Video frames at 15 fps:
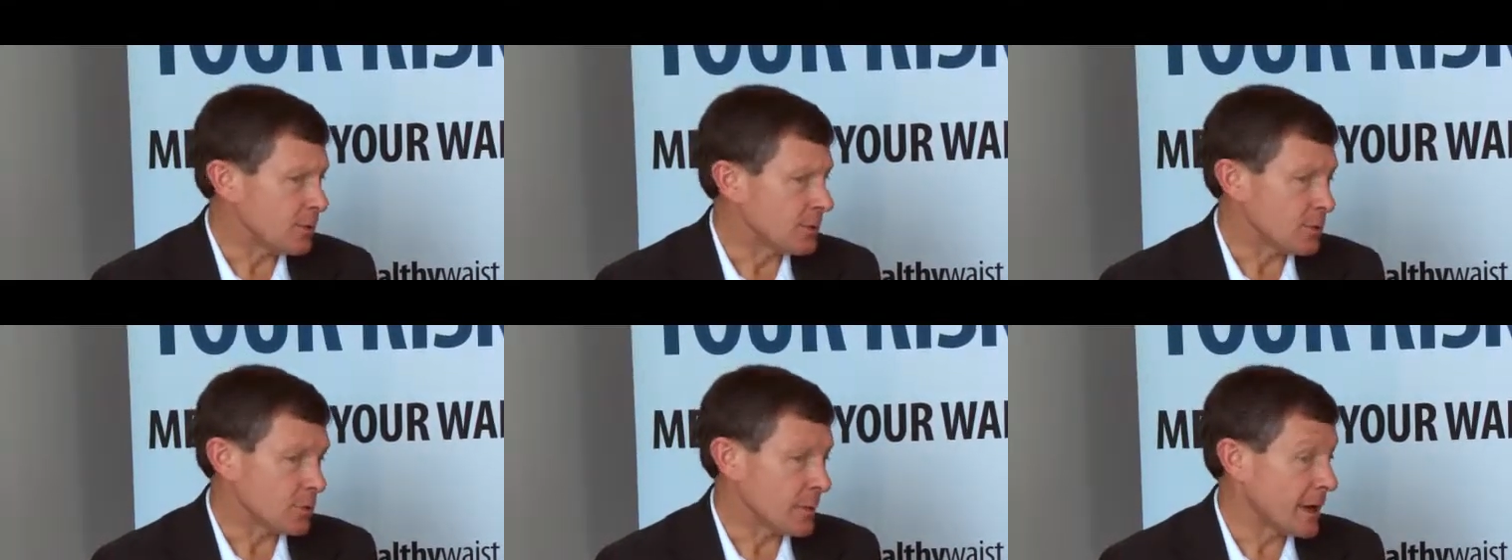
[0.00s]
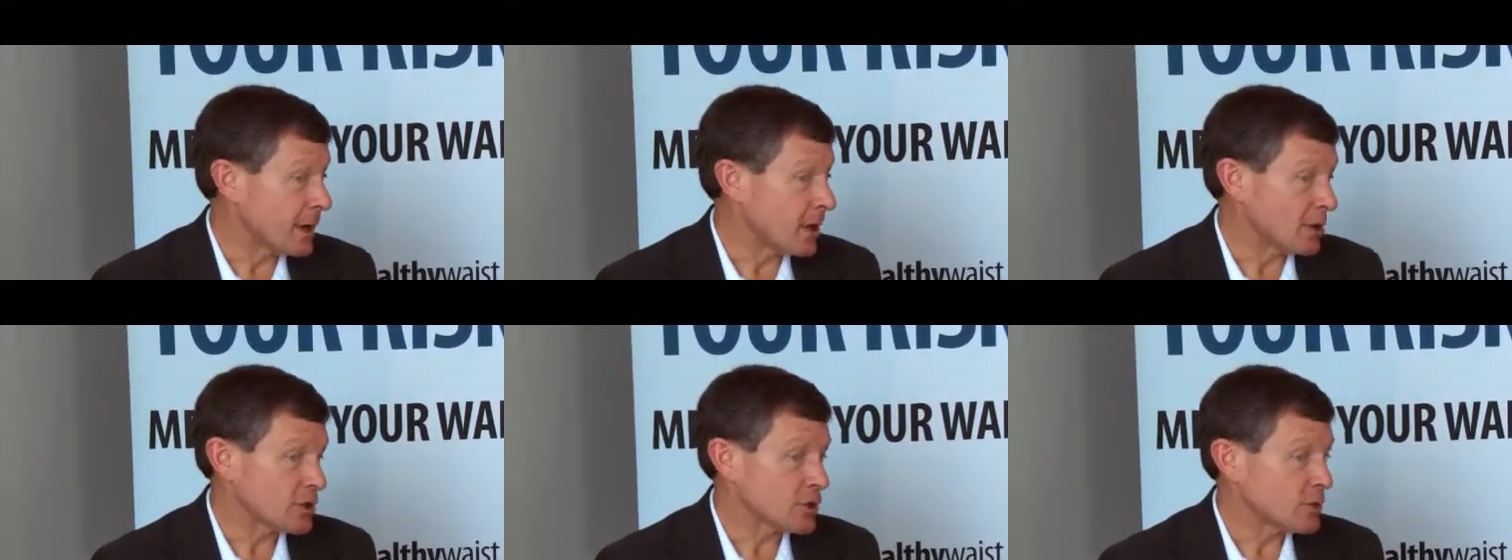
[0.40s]
There may
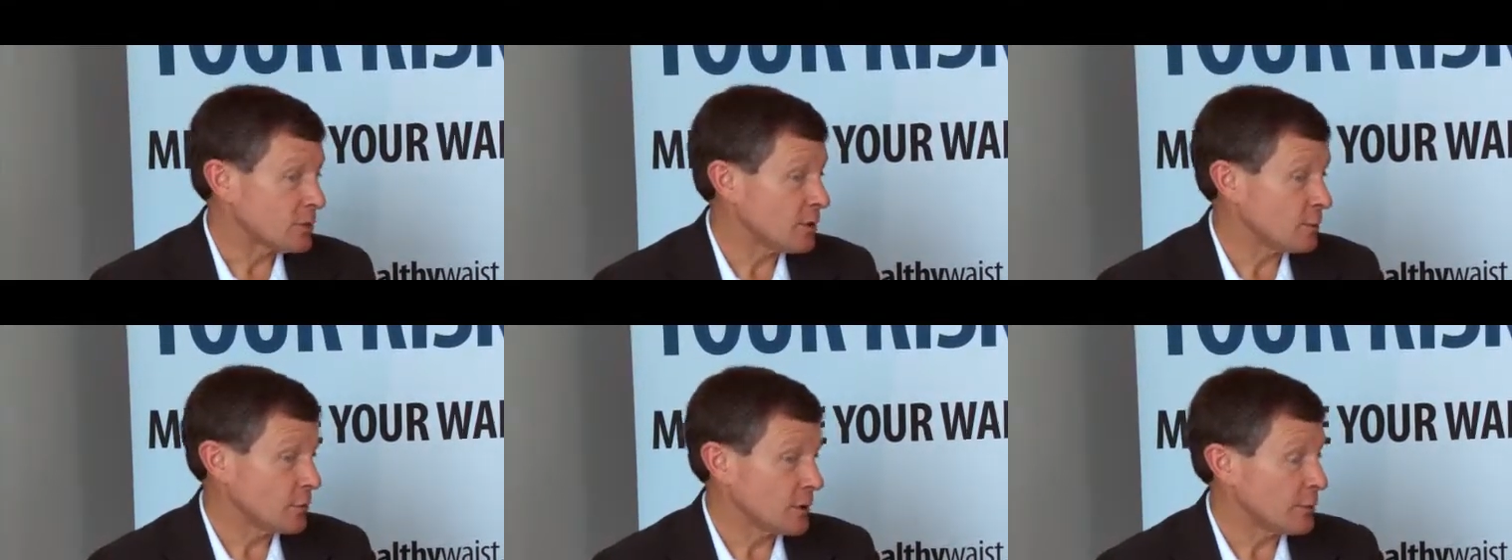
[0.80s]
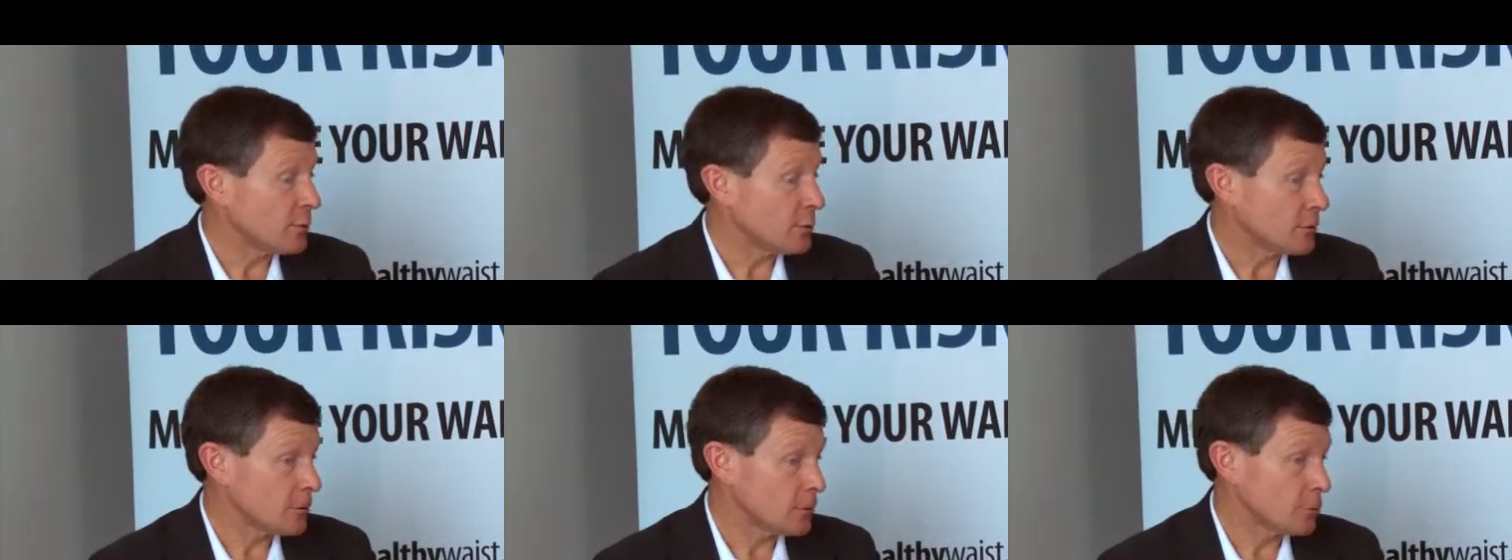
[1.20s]
also be
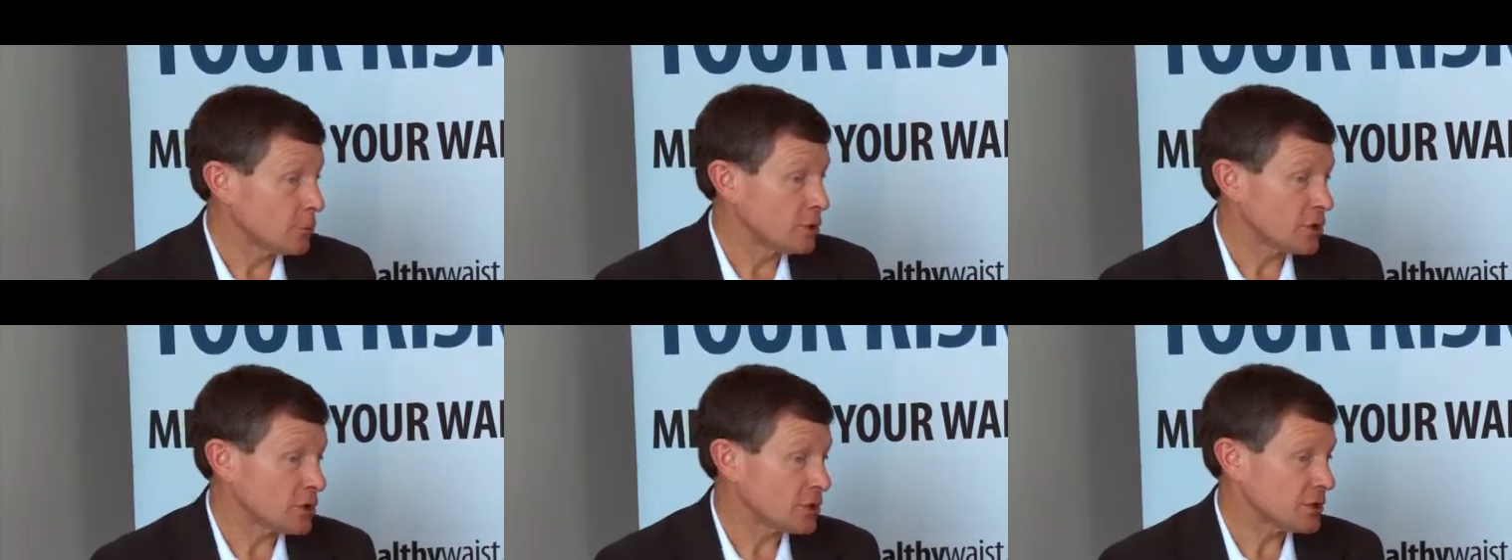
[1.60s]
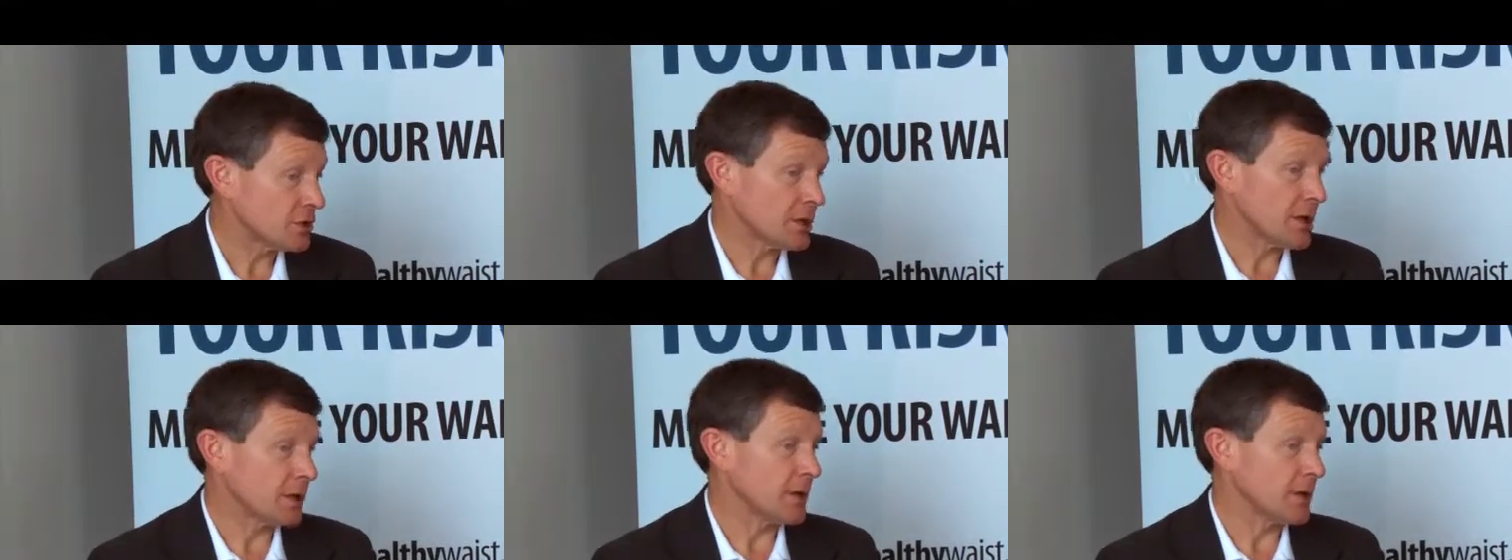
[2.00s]
people who just,